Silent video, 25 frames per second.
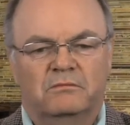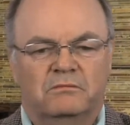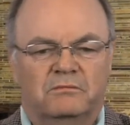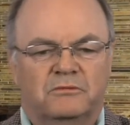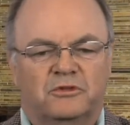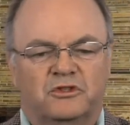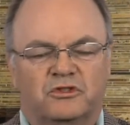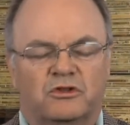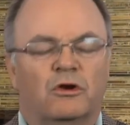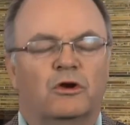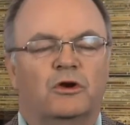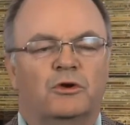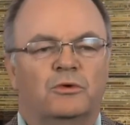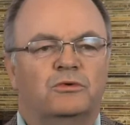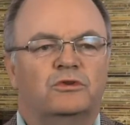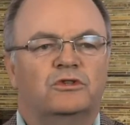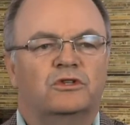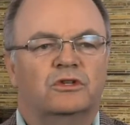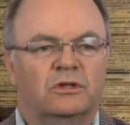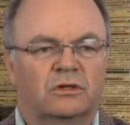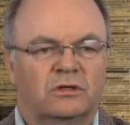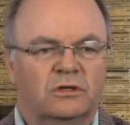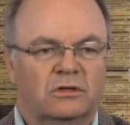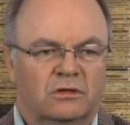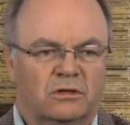
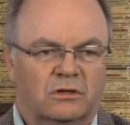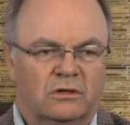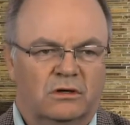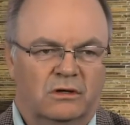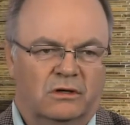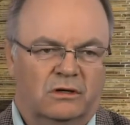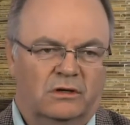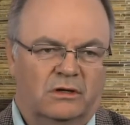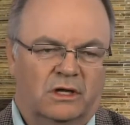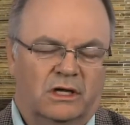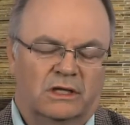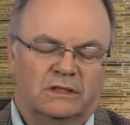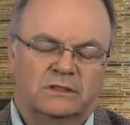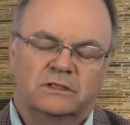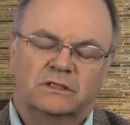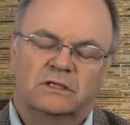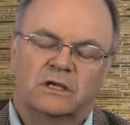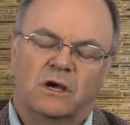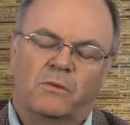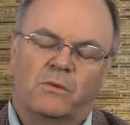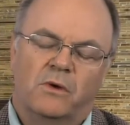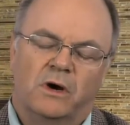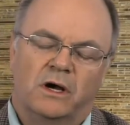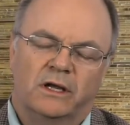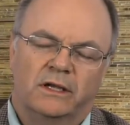solution uh, and so
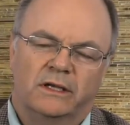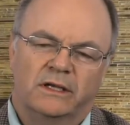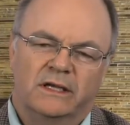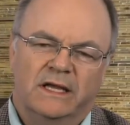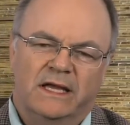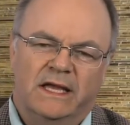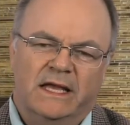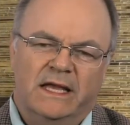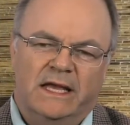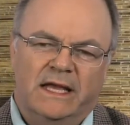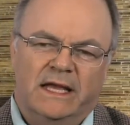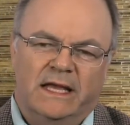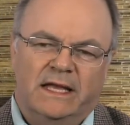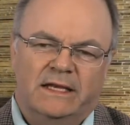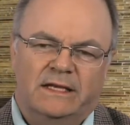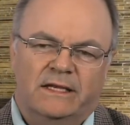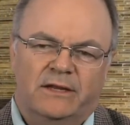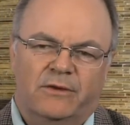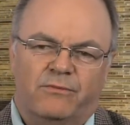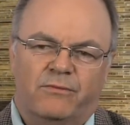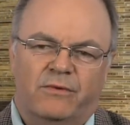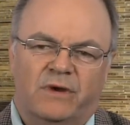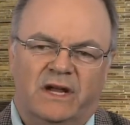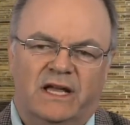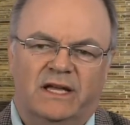on.
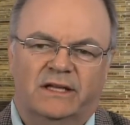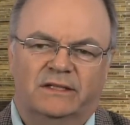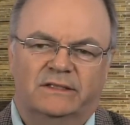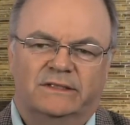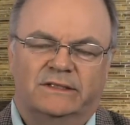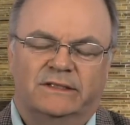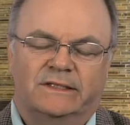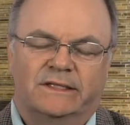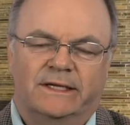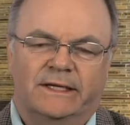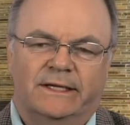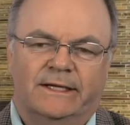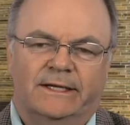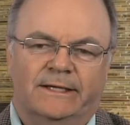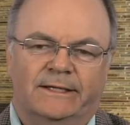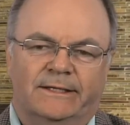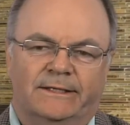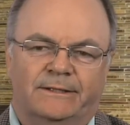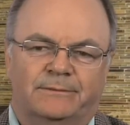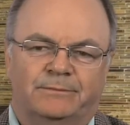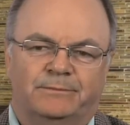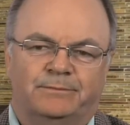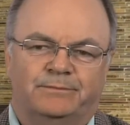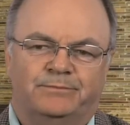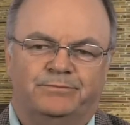The risk,
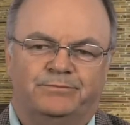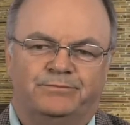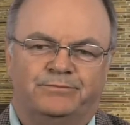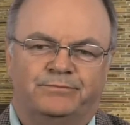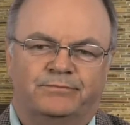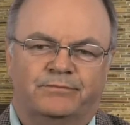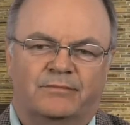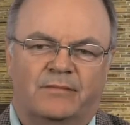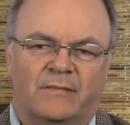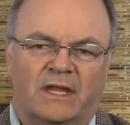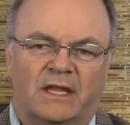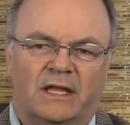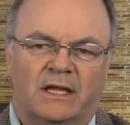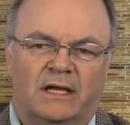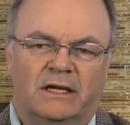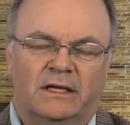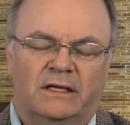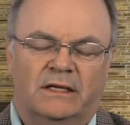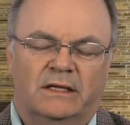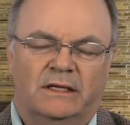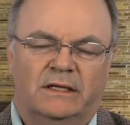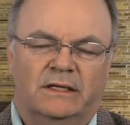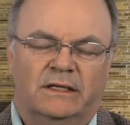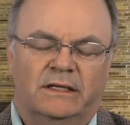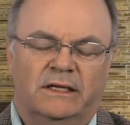um,
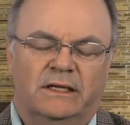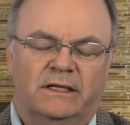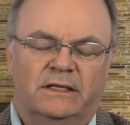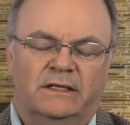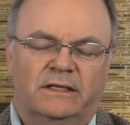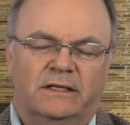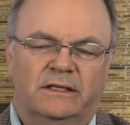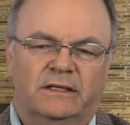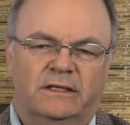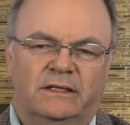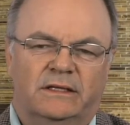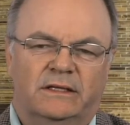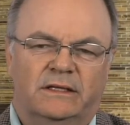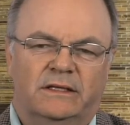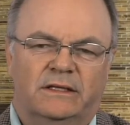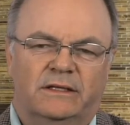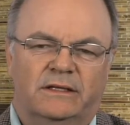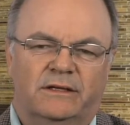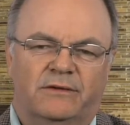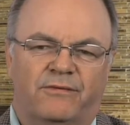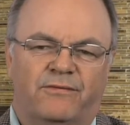the, the,